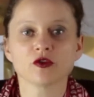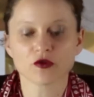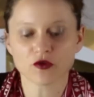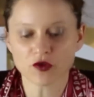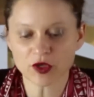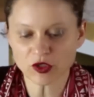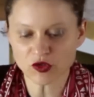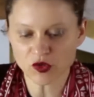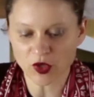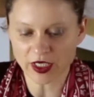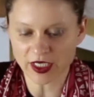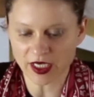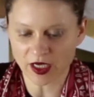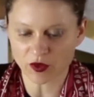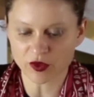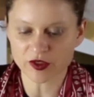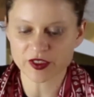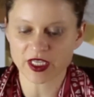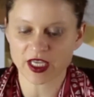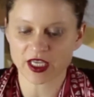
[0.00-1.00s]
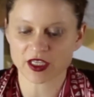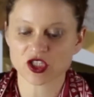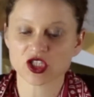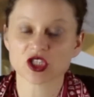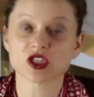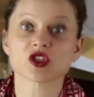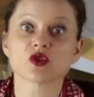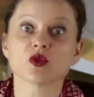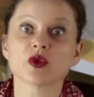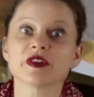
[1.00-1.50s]
free trade
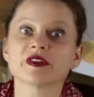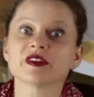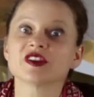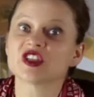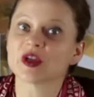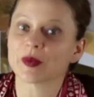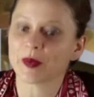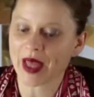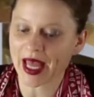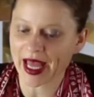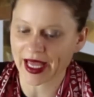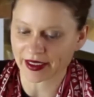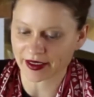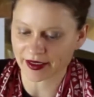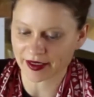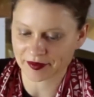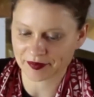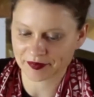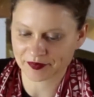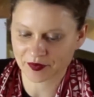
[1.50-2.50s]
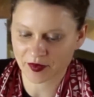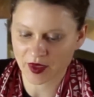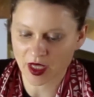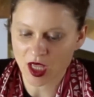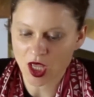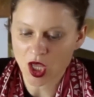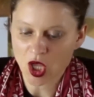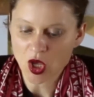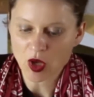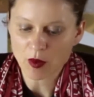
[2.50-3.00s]
negotiations with Japan.
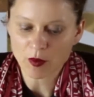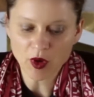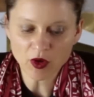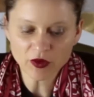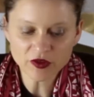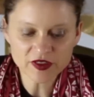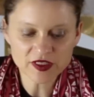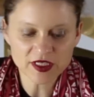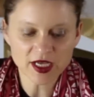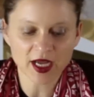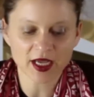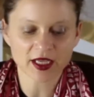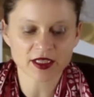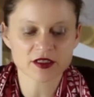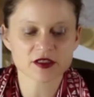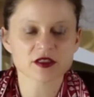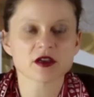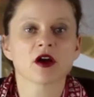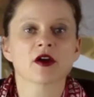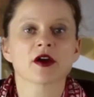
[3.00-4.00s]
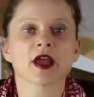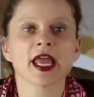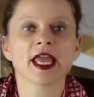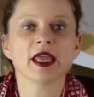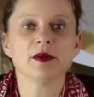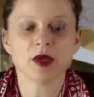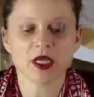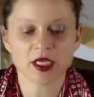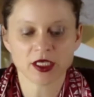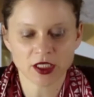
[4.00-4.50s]
Both sides are
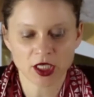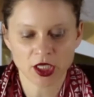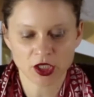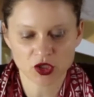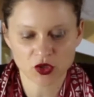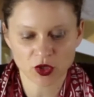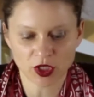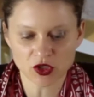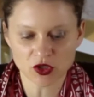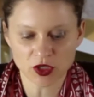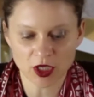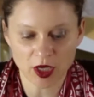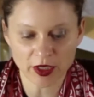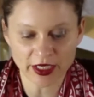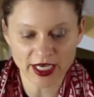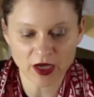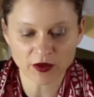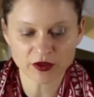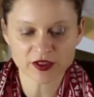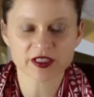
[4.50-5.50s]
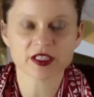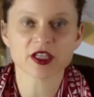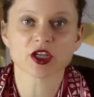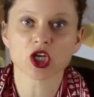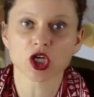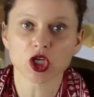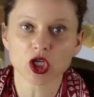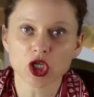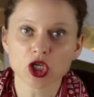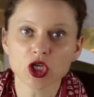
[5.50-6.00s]
aiming to announce the
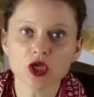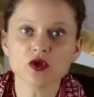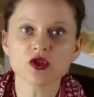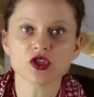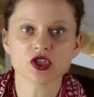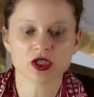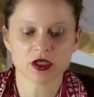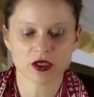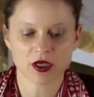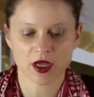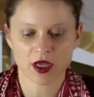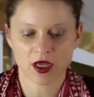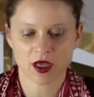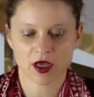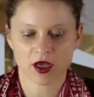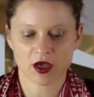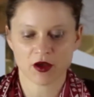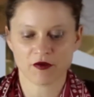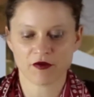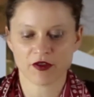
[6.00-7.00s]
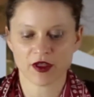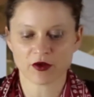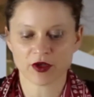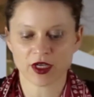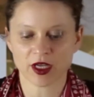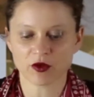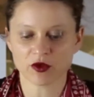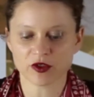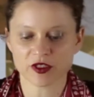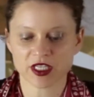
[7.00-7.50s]
conclusion of their
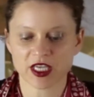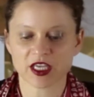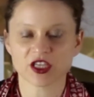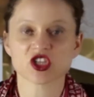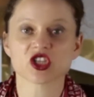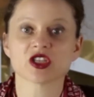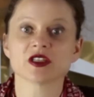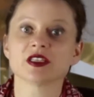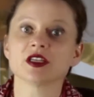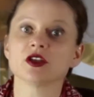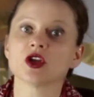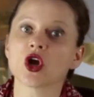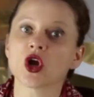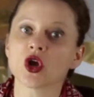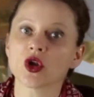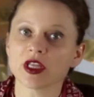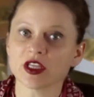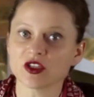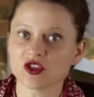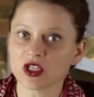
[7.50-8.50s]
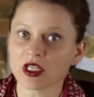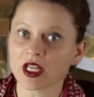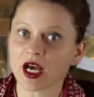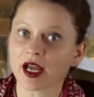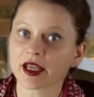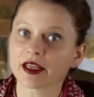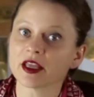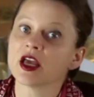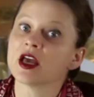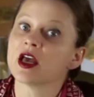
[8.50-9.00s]
negotiations in early
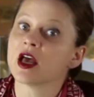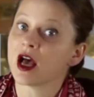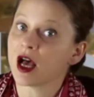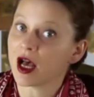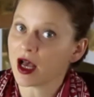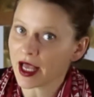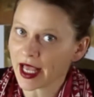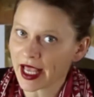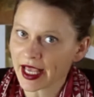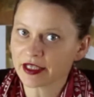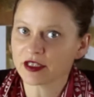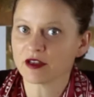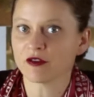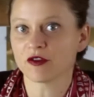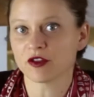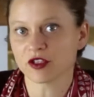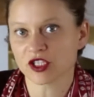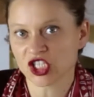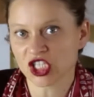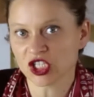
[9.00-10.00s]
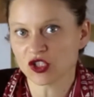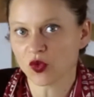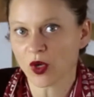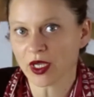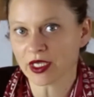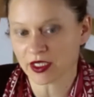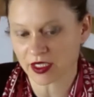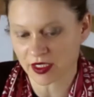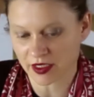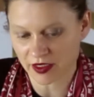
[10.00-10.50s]
July, ahead of the
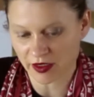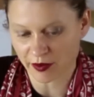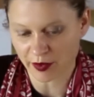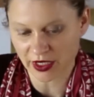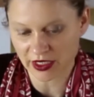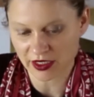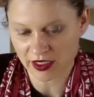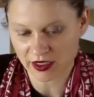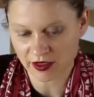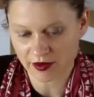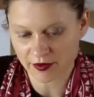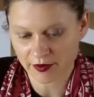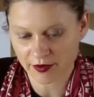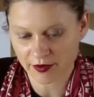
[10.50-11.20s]
G20 summit.